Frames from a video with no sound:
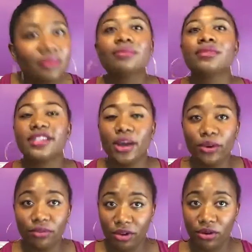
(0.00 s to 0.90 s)
Stay away
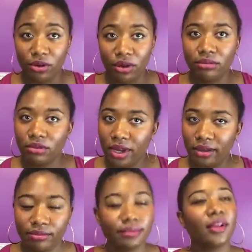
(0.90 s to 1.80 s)
from mineral oil, okay?
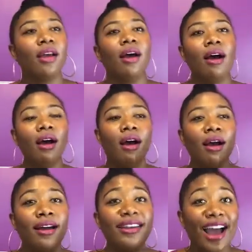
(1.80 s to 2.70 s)

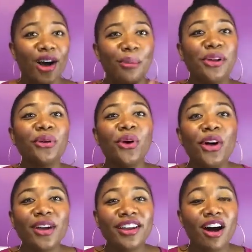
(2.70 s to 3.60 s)
Now, mineral oil
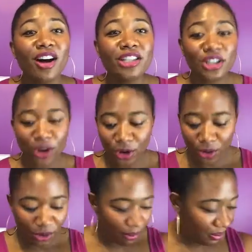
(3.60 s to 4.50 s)
can
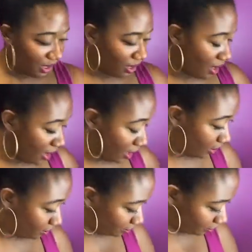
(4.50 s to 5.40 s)
also be, I'm